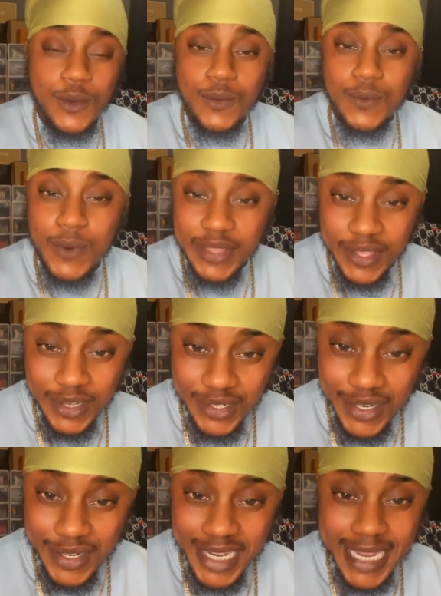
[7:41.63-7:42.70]
with your
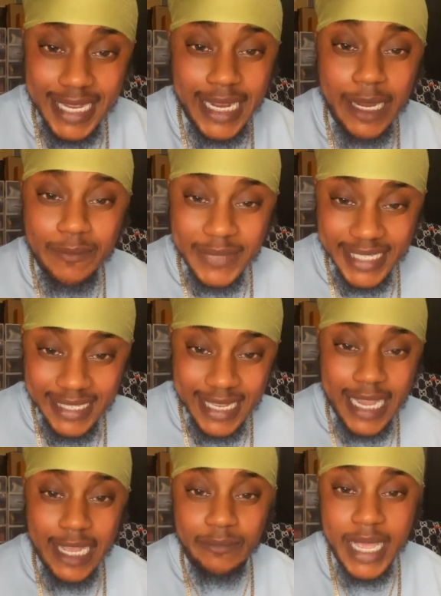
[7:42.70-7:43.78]
journey. And I must say
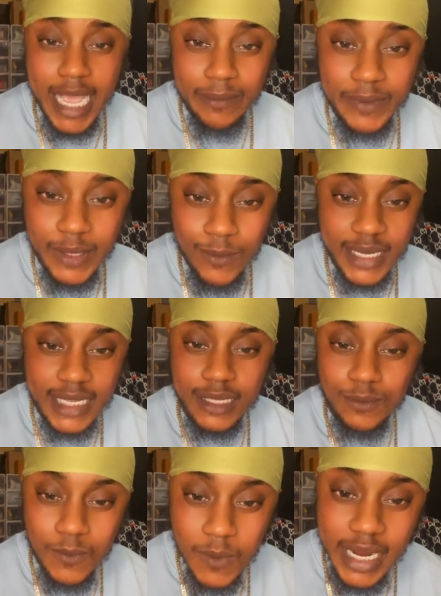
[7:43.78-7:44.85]
I'm happy
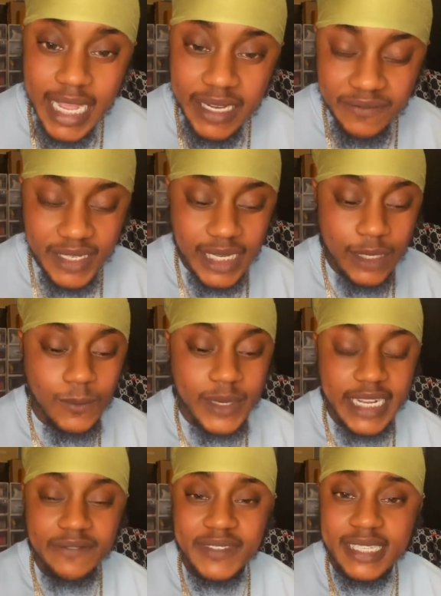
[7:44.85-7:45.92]
with what I've done, what
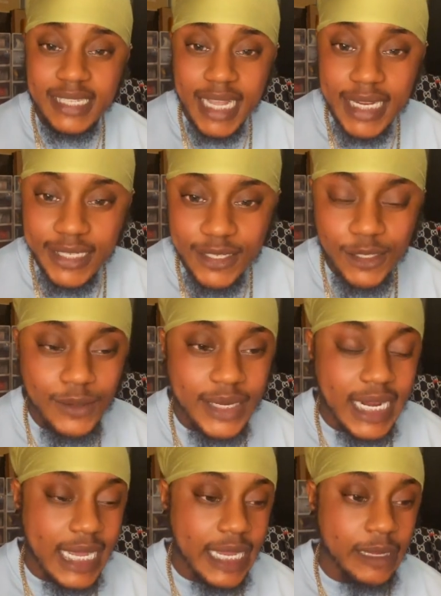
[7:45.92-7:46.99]
I've decided to do, and
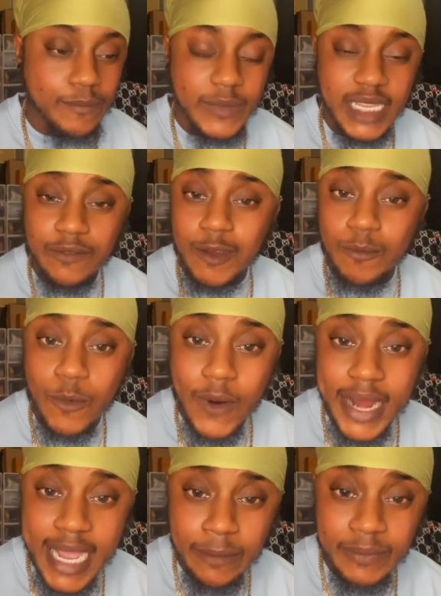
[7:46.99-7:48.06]
I'm even more
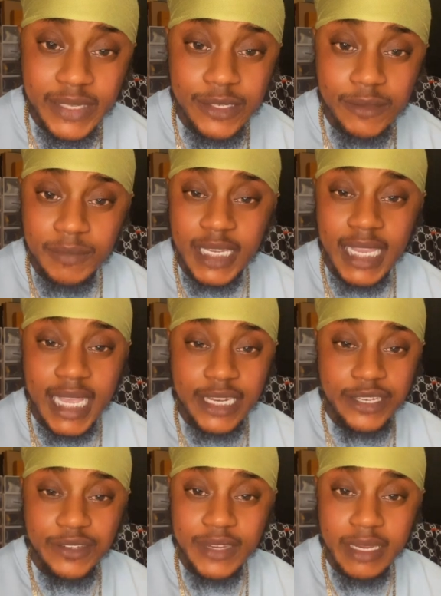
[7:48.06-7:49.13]
happy to be
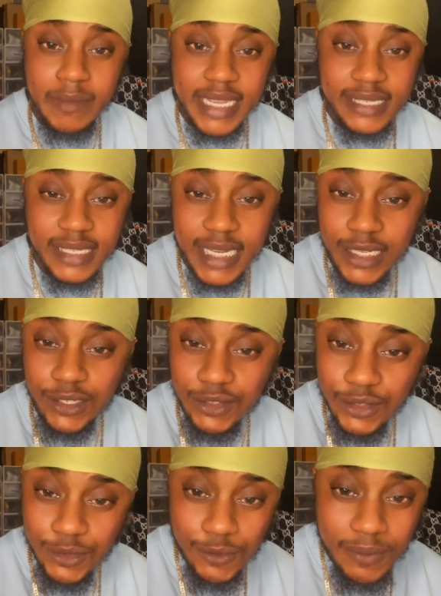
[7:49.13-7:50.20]
entering my stage
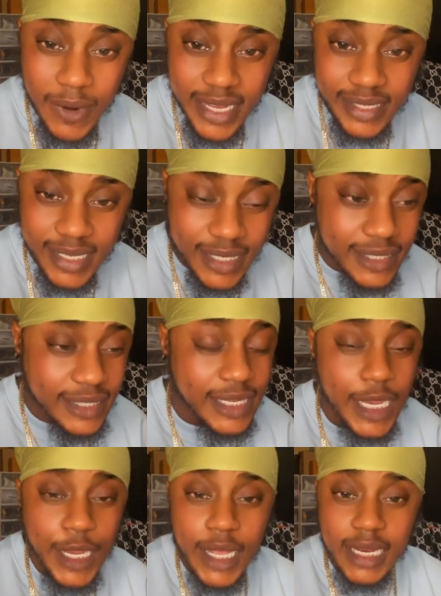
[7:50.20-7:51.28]
two process.
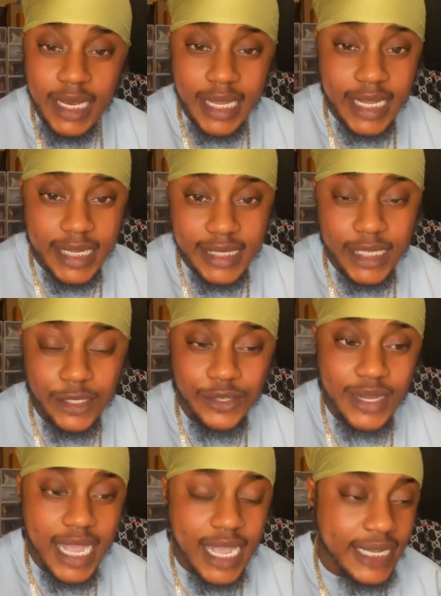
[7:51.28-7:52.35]
Like I tell you
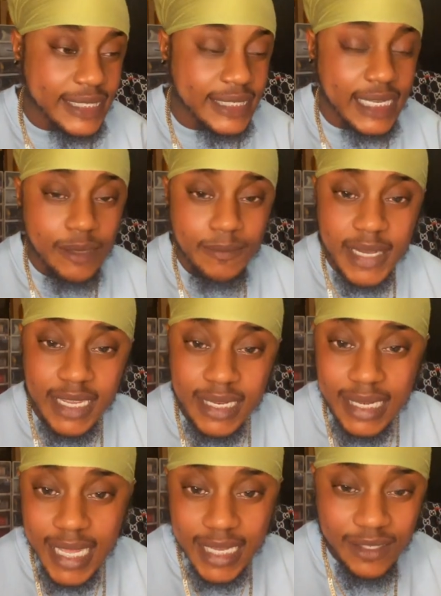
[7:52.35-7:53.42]
guys in my
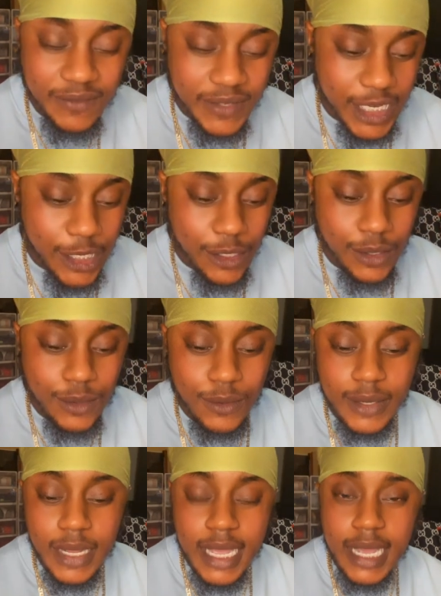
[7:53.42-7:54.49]
last video,
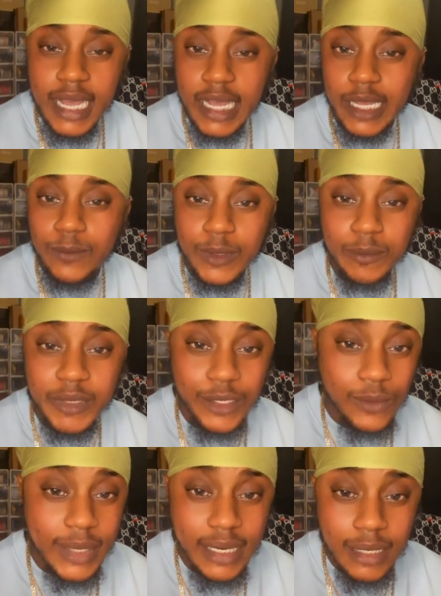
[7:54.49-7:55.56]
I will be
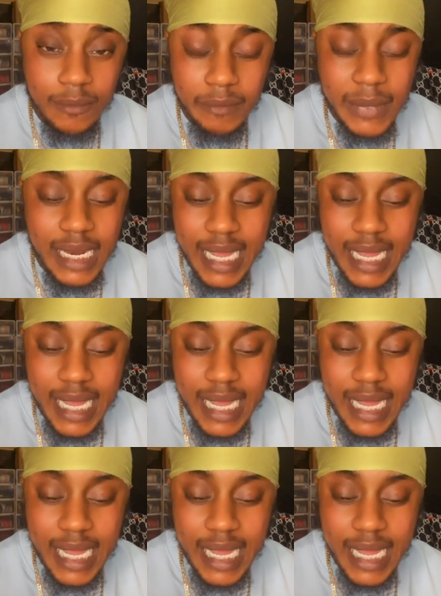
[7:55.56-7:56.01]
doing my